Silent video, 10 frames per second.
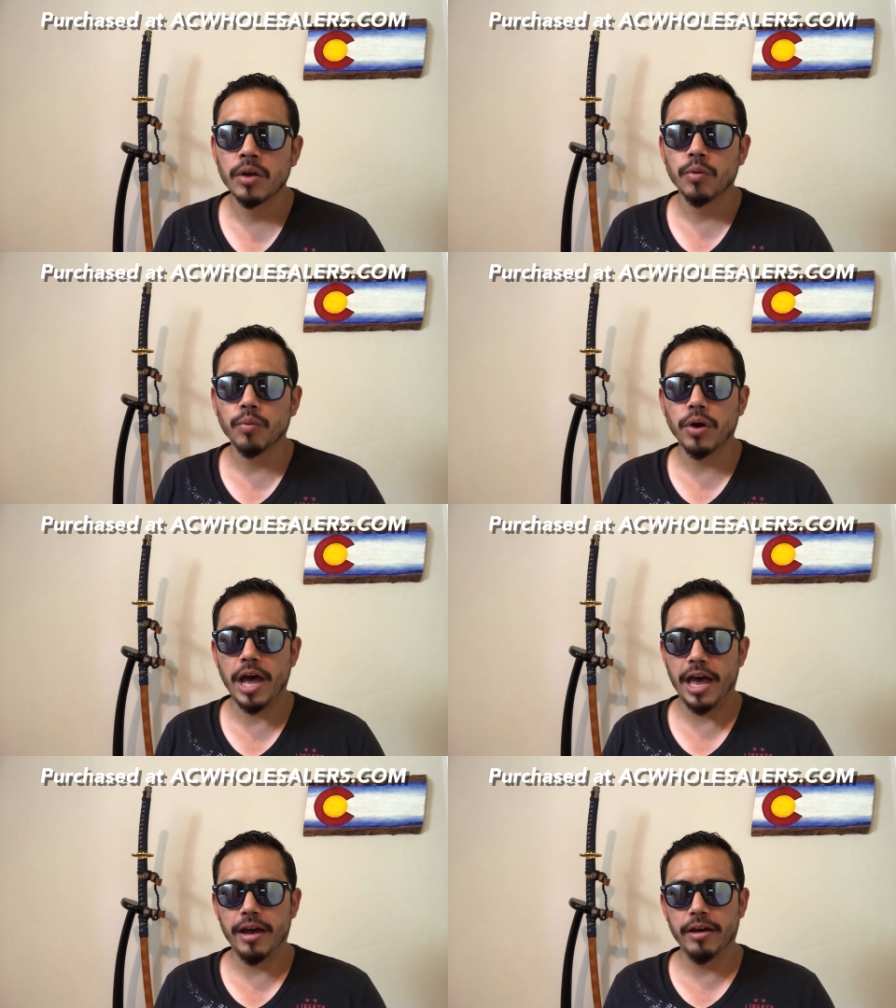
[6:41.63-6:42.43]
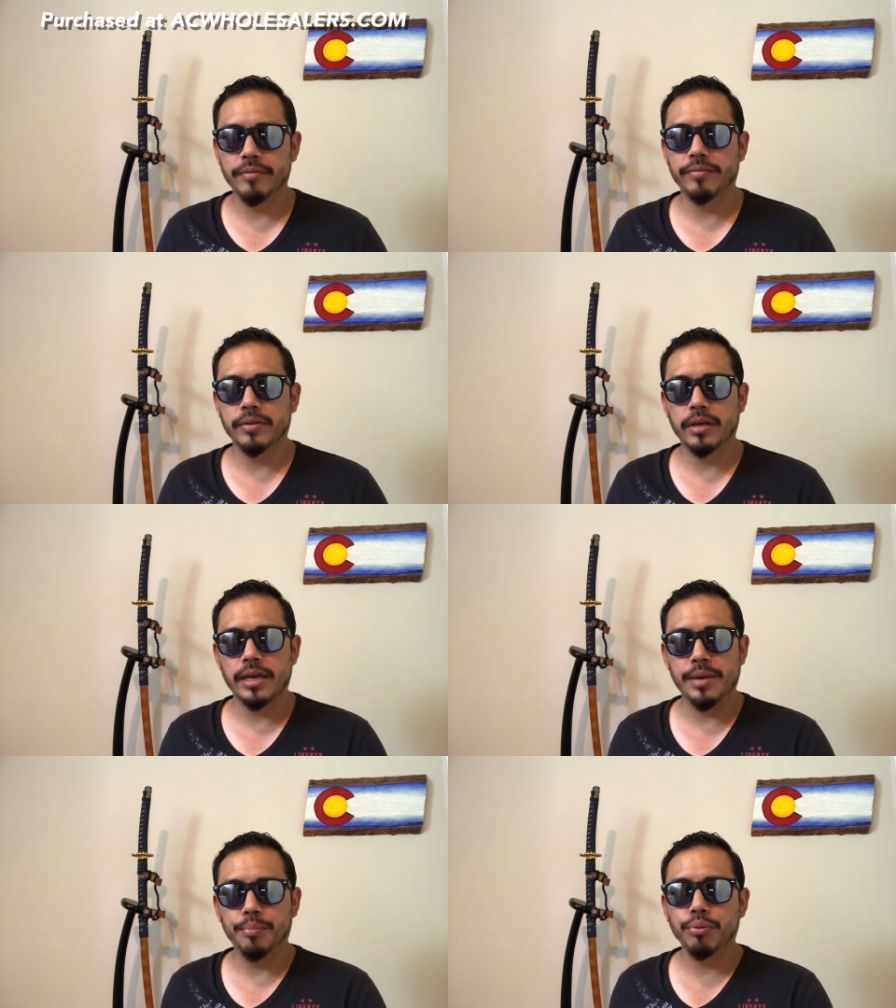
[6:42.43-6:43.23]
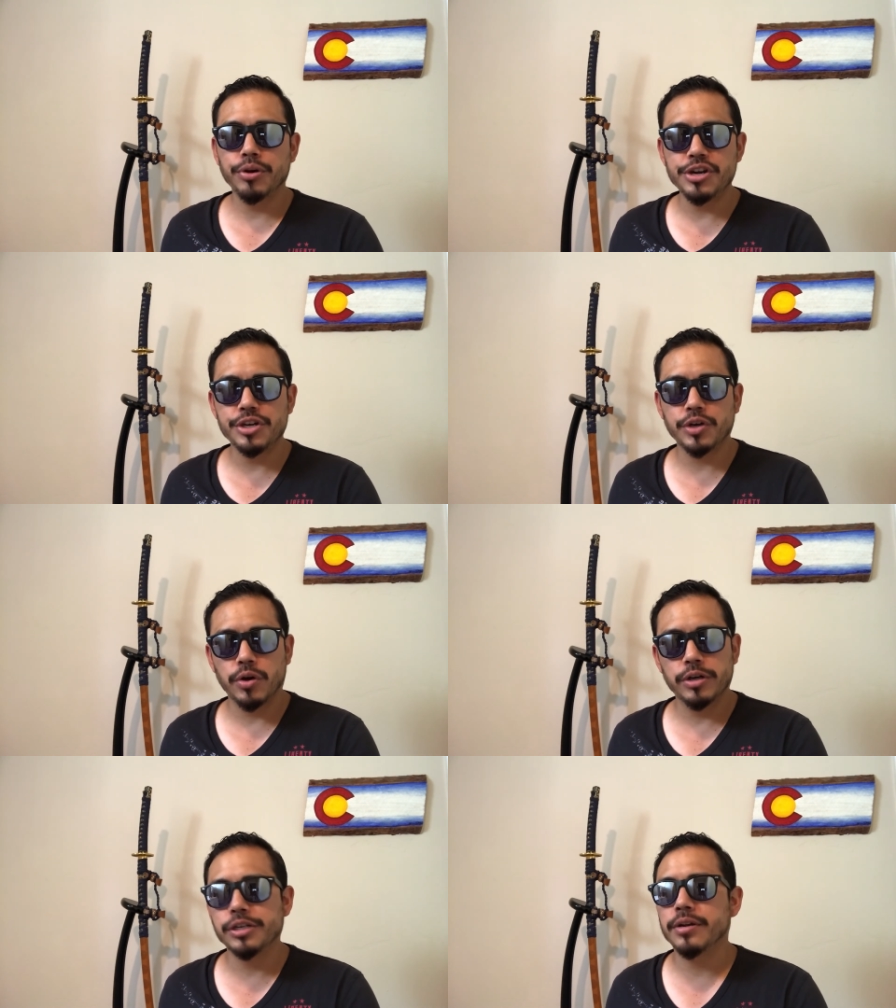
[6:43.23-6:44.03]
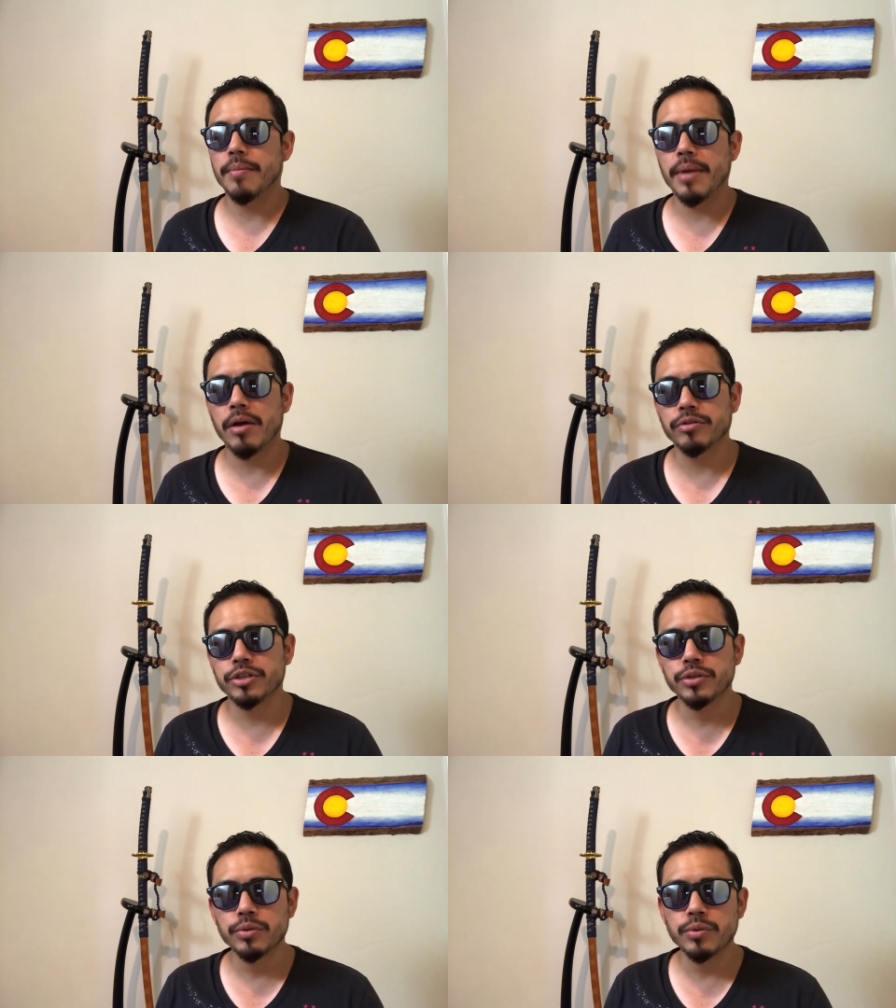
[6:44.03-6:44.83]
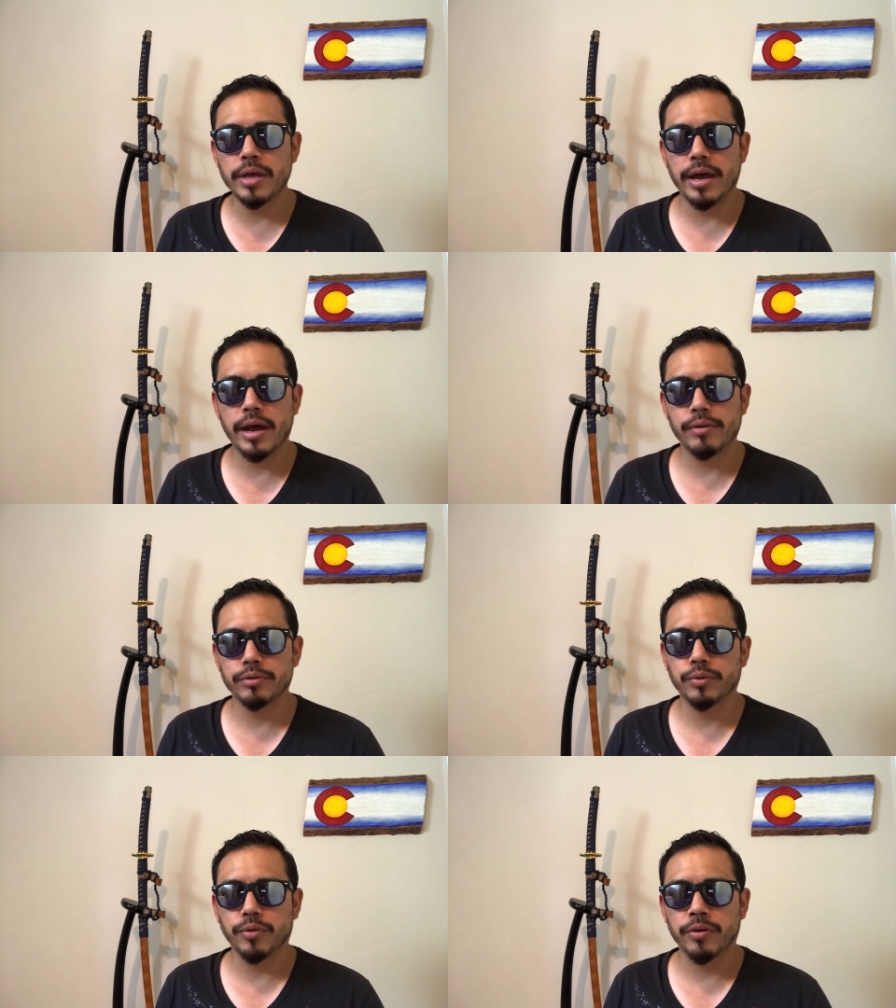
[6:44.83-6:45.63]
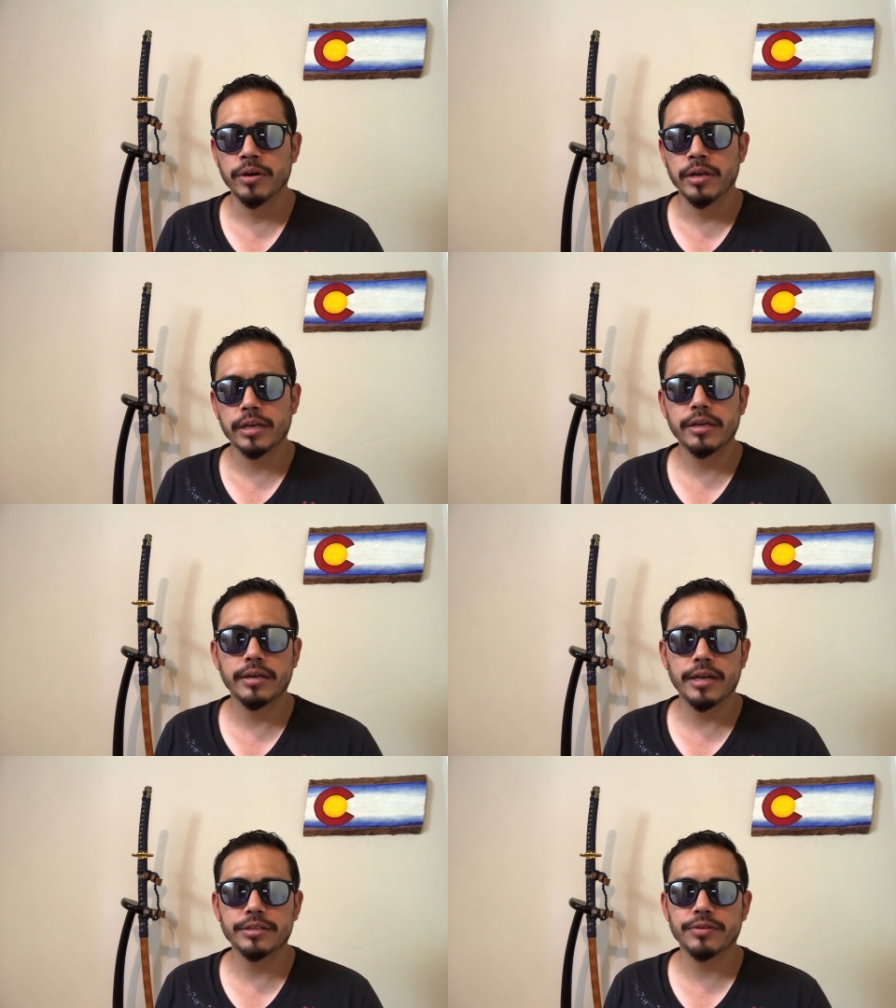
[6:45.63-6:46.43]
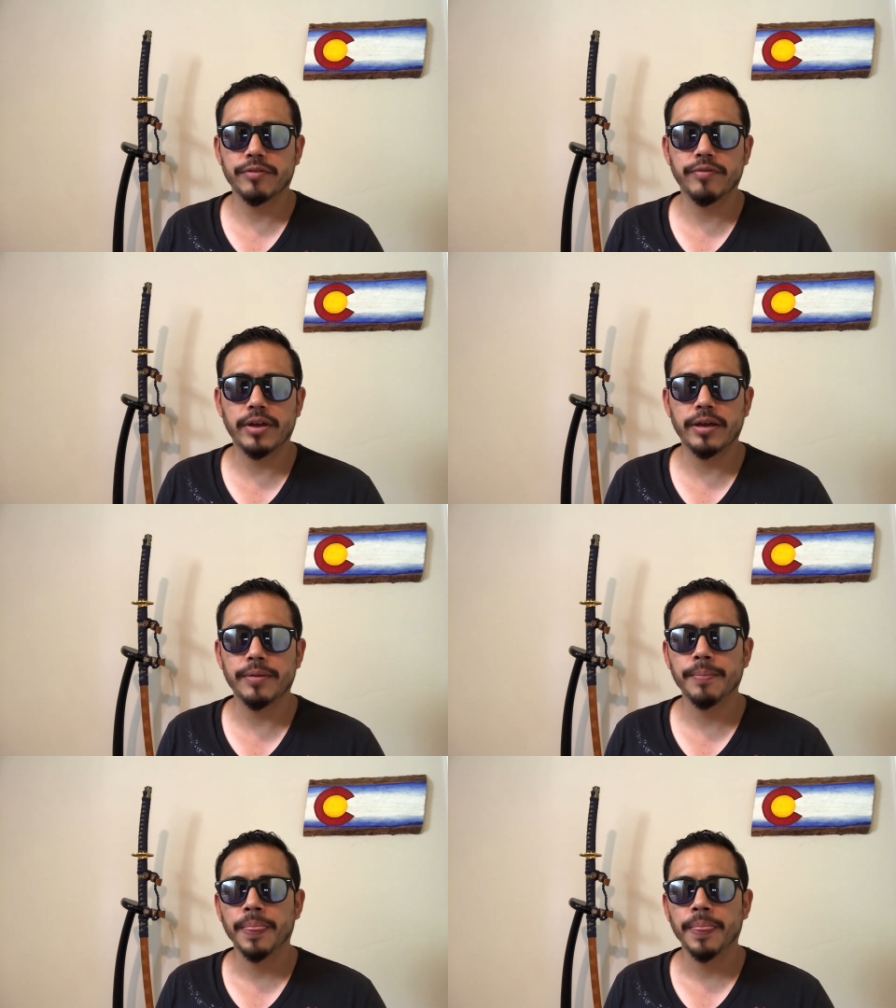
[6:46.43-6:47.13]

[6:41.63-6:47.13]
will have a pre-charged amount to that outdoor condenser fan.